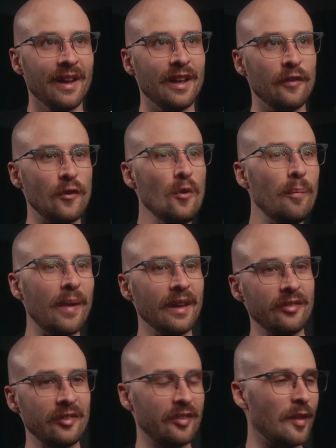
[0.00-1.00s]
if you
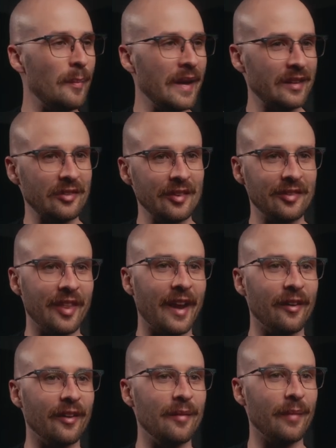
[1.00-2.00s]
miss the mixes that
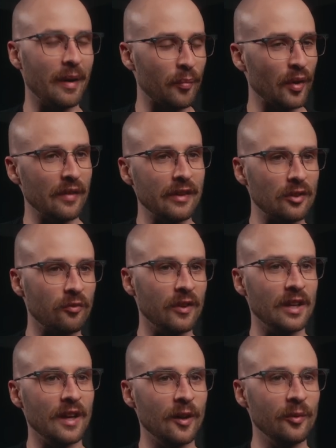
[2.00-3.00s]
are in my previous
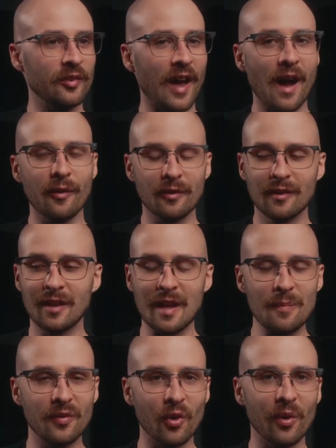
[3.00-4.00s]
videos, I'll
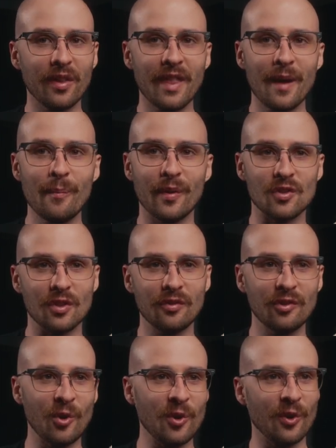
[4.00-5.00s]
keep doing them, but just
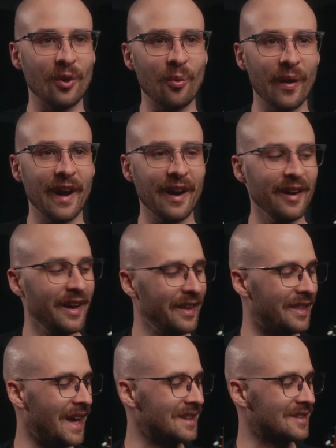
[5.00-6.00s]
so you're aware,
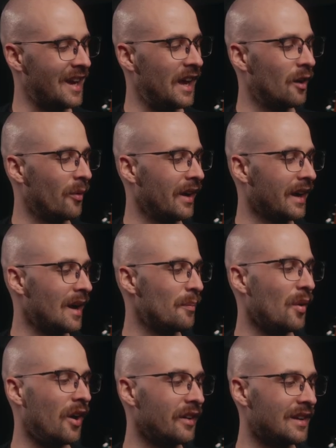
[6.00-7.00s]
that's kind of where I got
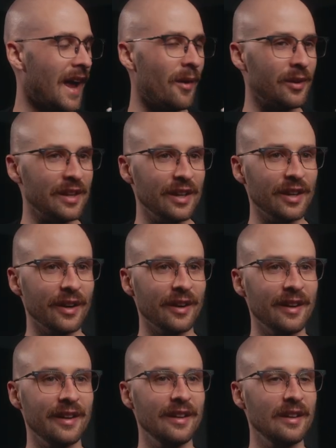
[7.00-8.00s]
bogged down
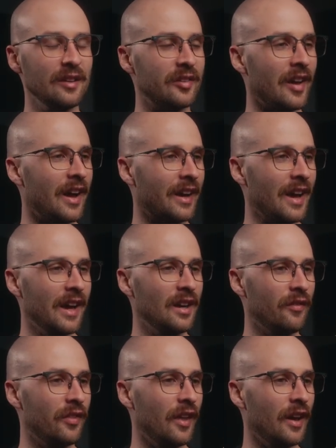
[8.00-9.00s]
here, is kind
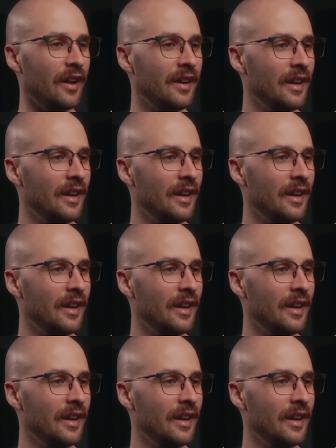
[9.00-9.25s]
of the